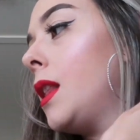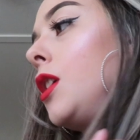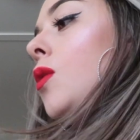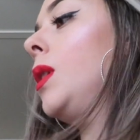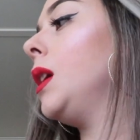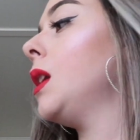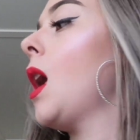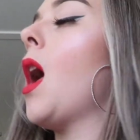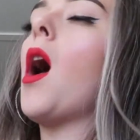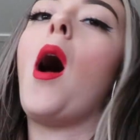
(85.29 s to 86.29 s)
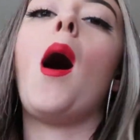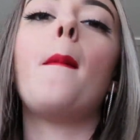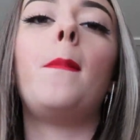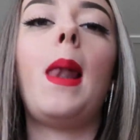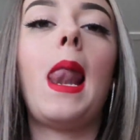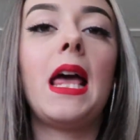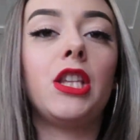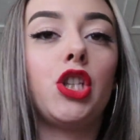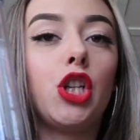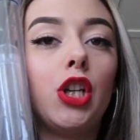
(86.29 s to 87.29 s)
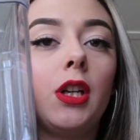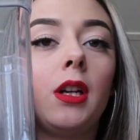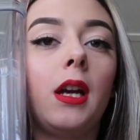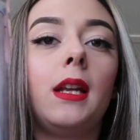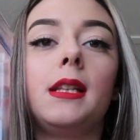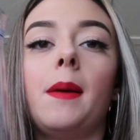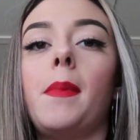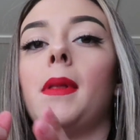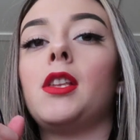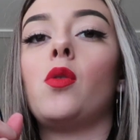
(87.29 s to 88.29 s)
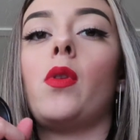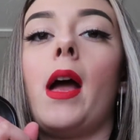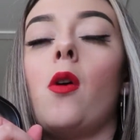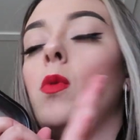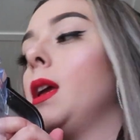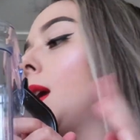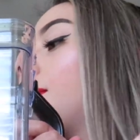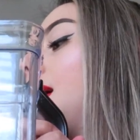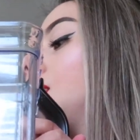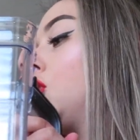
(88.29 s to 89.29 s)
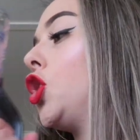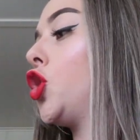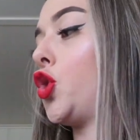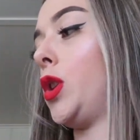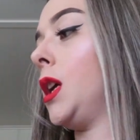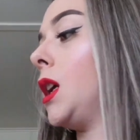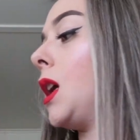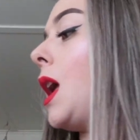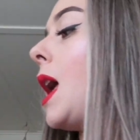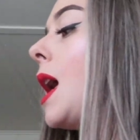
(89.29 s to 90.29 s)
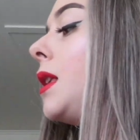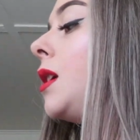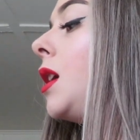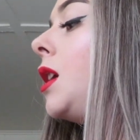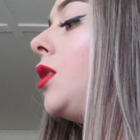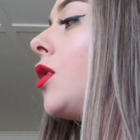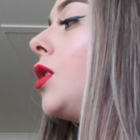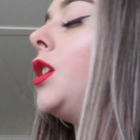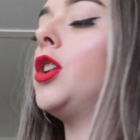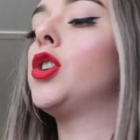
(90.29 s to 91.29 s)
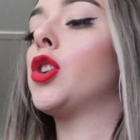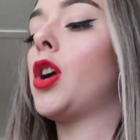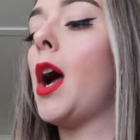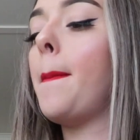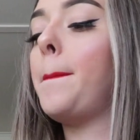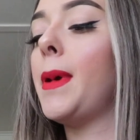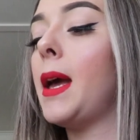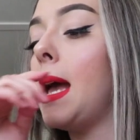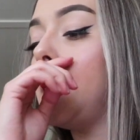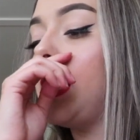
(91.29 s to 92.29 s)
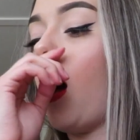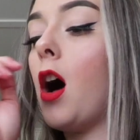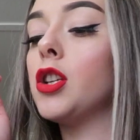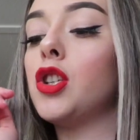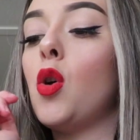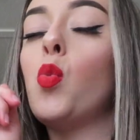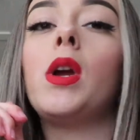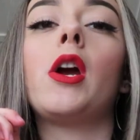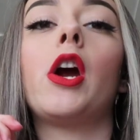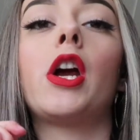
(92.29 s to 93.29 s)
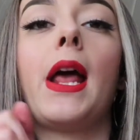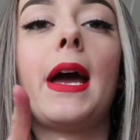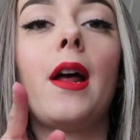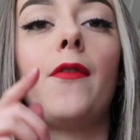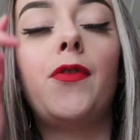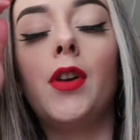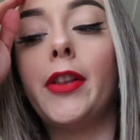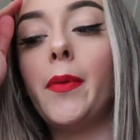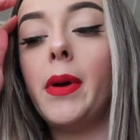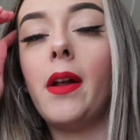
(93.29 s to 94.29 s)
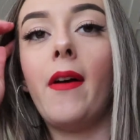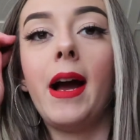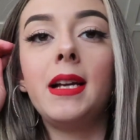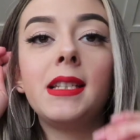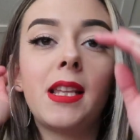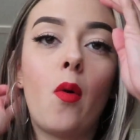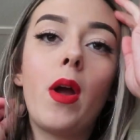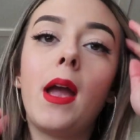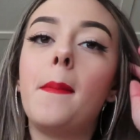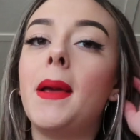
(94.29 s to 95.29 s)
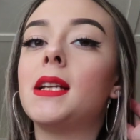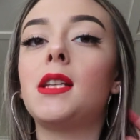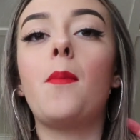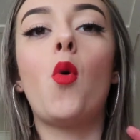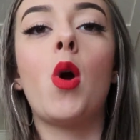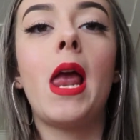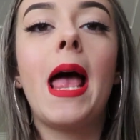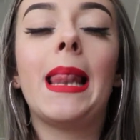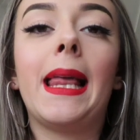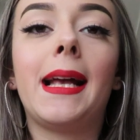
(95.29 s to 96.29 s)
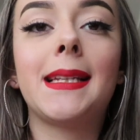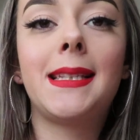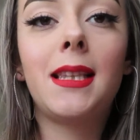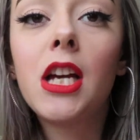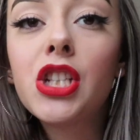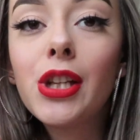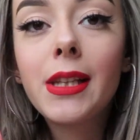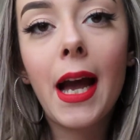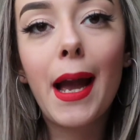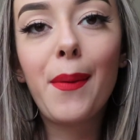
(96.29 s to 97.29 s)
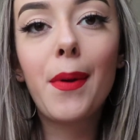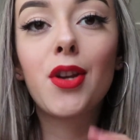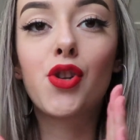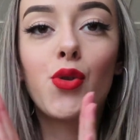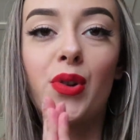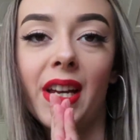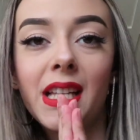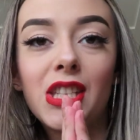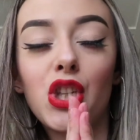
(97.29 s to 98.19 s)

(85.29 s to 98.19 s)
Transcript: And then you need a blender, any type of blender with that we can mix your drink. And then you're gonna need your cup. And then also we are gonna add a little bit of ice. That way it makes it more like a slushy type drink.